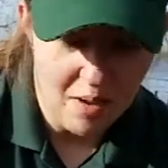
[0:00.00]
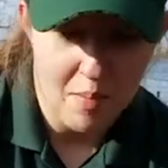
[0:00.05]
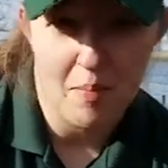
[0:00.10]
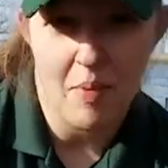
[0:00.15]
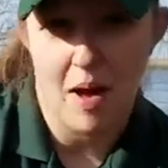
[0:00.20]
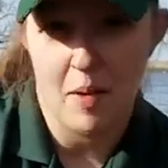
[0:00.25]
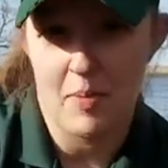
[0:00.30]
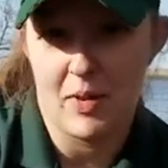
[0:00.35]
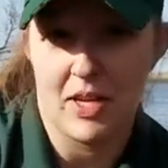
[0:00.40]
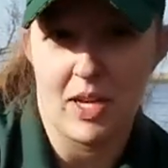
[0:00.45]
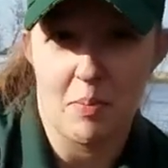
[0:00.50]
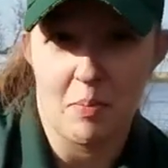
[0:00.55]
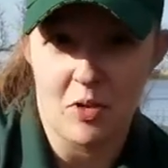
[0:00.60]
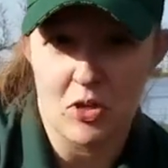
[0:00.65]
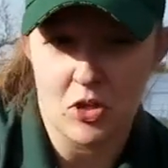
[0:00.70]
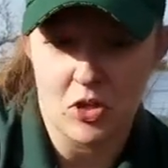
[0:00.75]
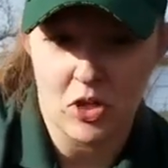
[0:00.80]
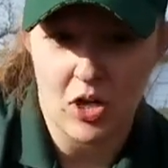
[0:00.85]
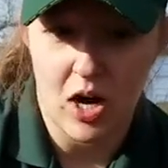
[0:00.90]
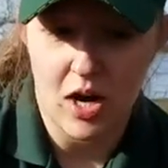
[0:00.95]
popping up in
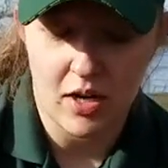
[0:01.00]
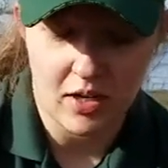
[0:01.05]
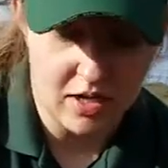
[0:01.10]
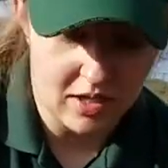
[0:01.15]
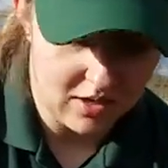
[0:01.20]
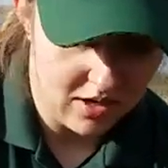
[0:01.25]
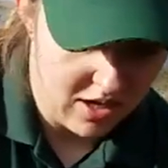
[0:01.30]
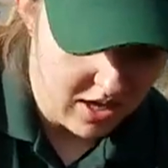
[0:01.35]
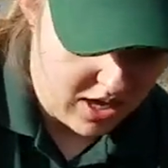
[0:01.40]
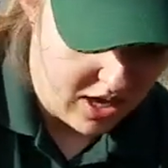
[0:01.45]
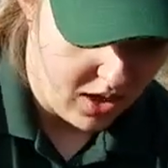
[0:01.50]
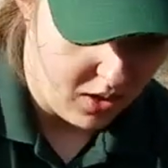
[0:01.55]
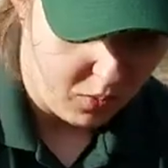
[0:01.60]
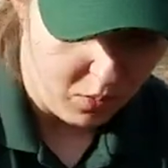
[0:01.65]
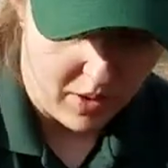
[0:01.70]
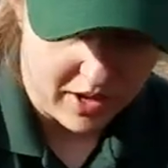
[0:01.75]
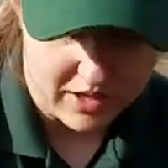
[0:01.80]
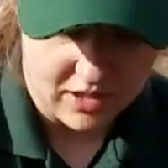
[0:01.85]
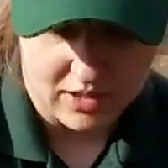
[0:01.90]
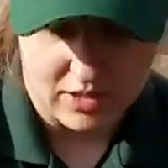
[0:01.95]
your garden
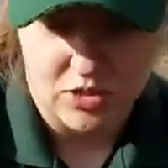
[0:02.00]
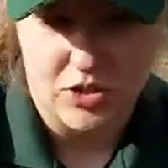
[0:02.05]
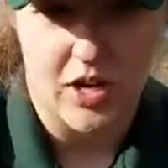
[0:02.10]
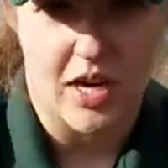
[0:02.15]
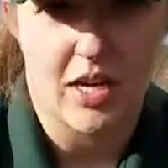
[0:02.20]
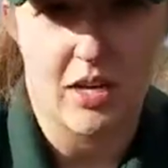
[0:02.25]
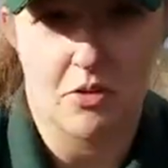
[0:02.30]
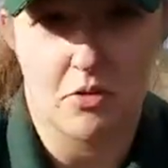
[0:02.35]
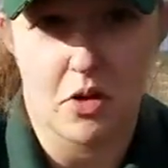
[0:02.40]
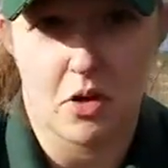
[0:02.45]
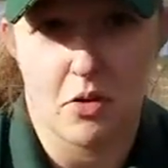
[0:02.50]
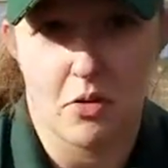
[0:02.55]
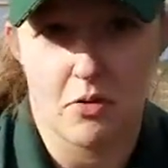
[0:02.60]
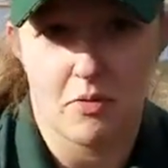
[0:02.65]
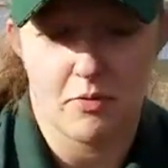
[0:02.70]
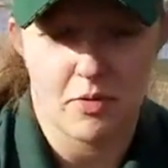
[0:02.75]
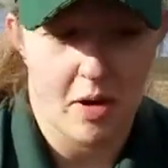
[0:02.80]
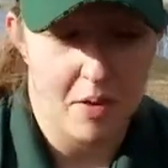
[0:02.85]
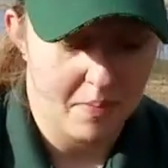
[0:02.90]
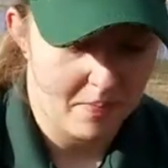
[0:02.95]
when they're trying to grow
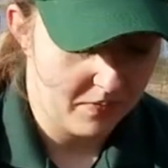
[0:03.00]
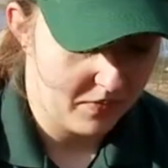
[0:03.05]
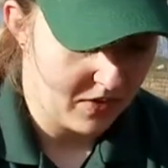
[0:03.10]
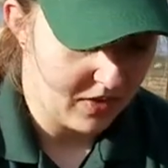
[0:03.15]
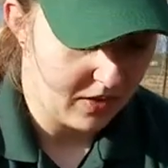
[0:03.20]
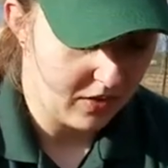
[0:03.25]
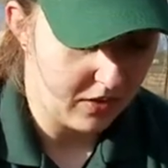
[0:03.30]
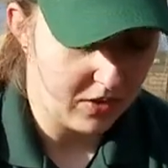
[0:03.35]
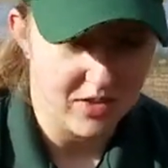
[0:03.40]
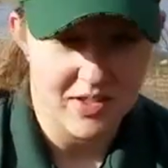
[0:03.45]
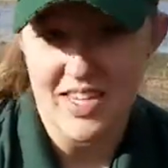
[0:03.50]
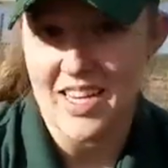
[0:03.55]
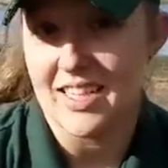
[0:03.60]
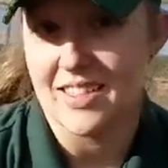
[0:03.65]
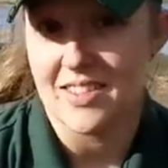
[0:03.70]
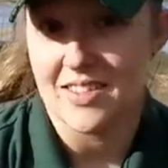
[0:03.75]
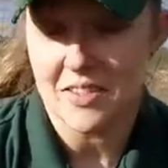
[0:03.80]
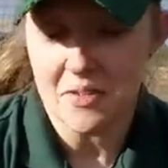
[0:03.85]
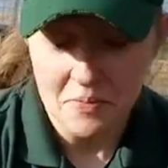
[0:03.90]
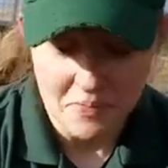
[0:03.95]
from little
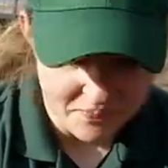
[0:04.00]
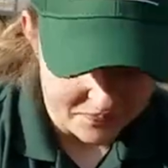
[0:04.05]
seeds.